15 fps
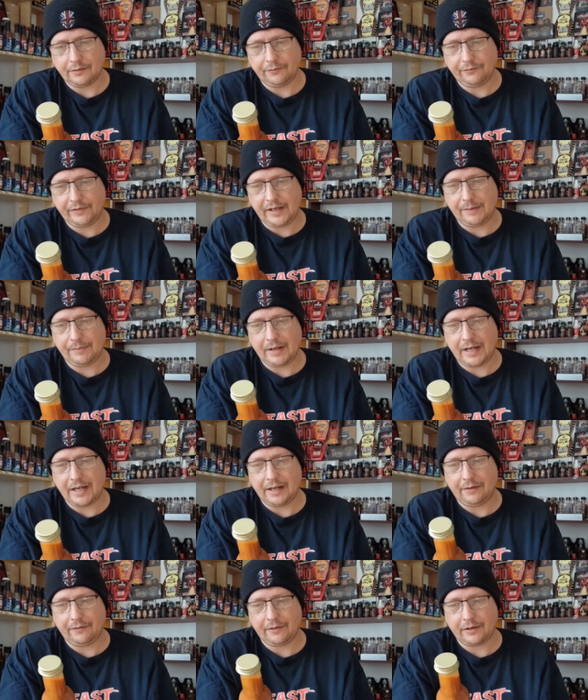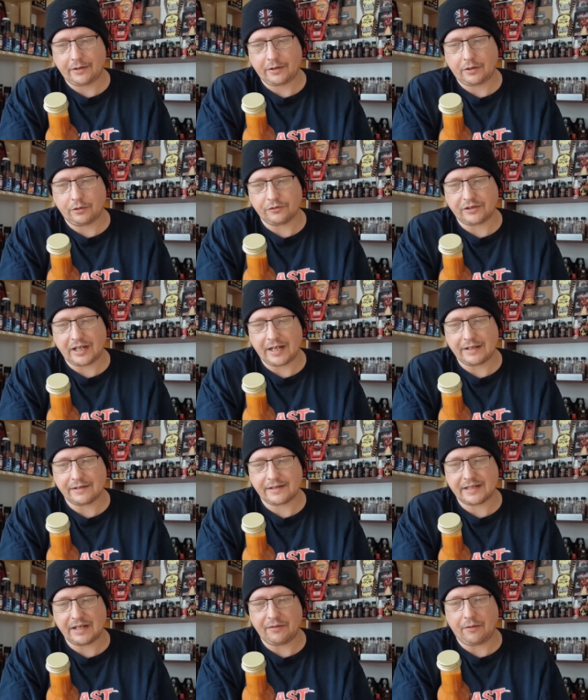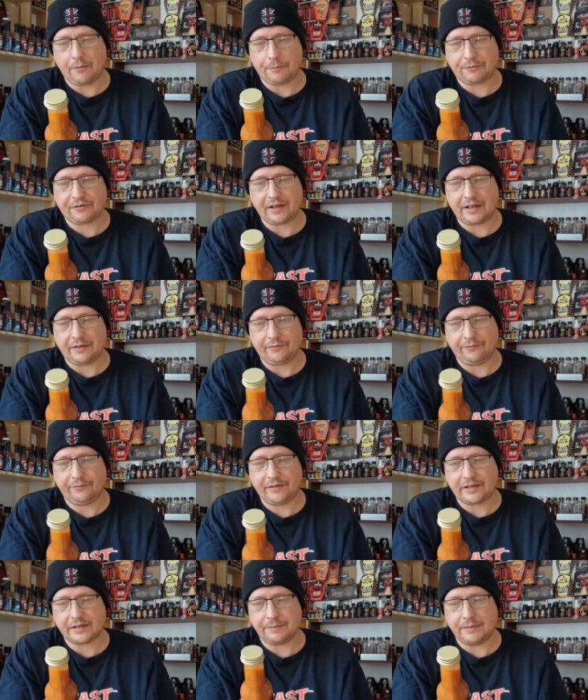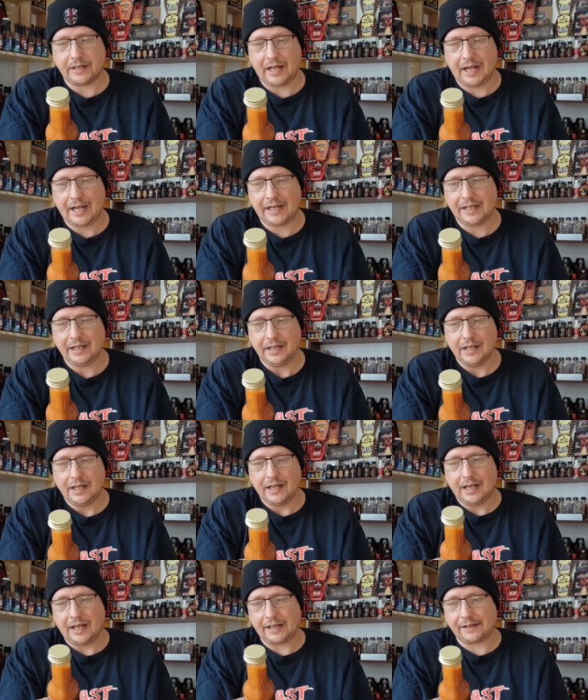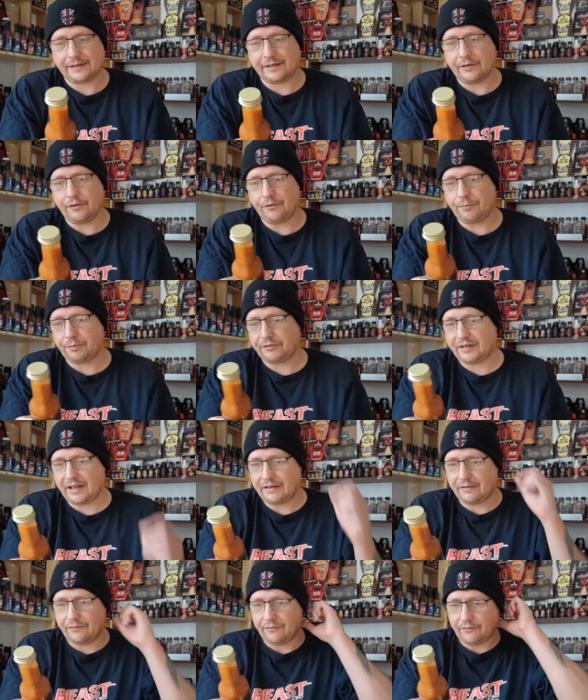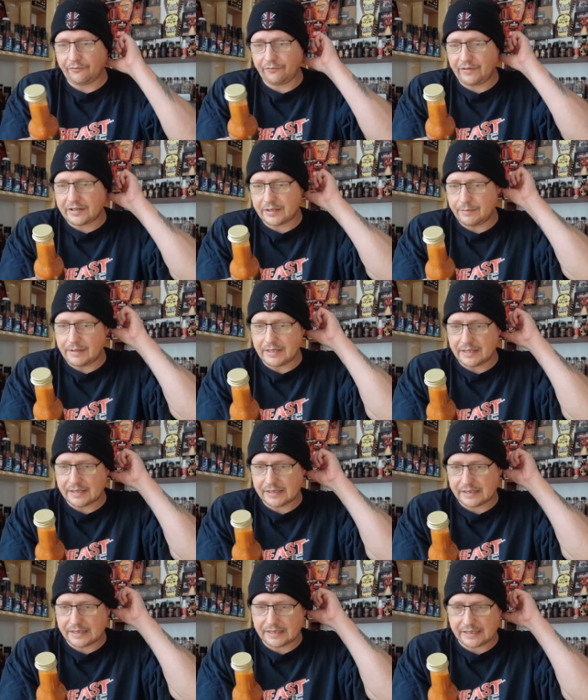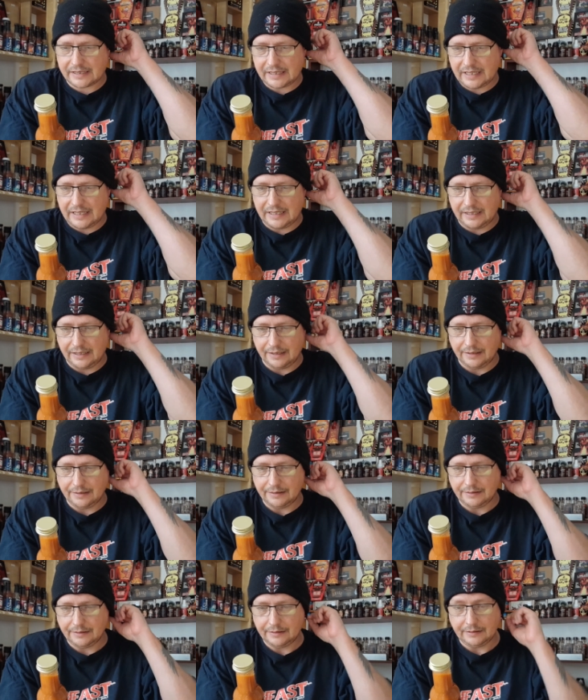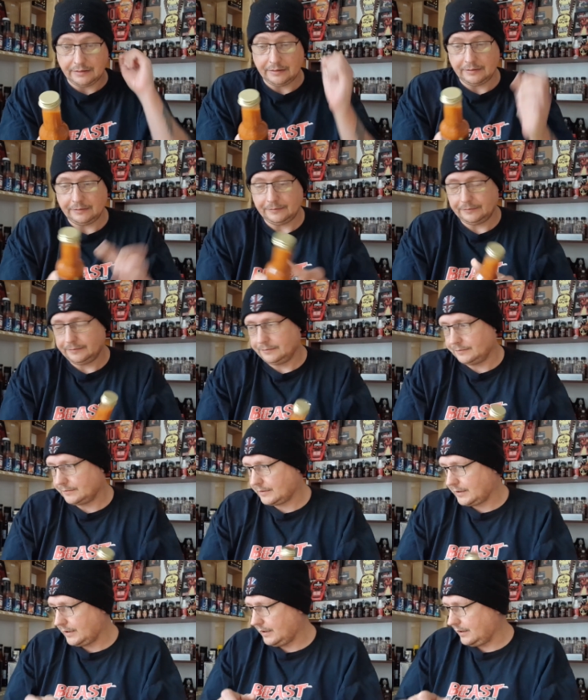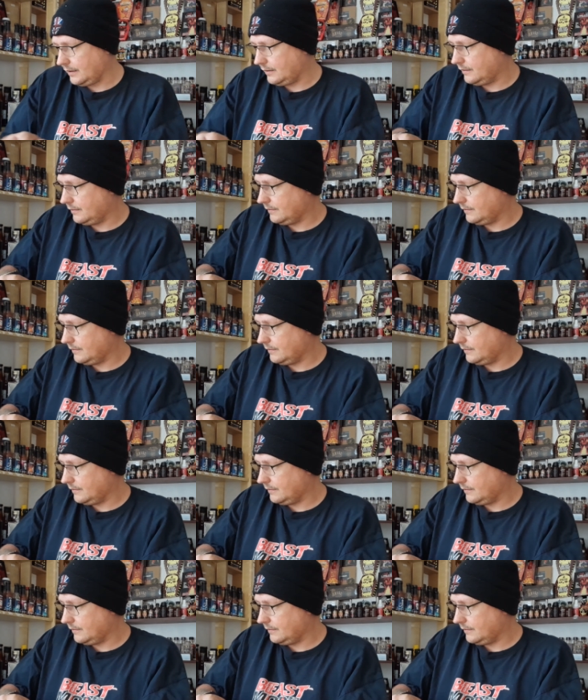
Vitamin A contains zero percent vitamin A and zero percent vitamin C. Okay.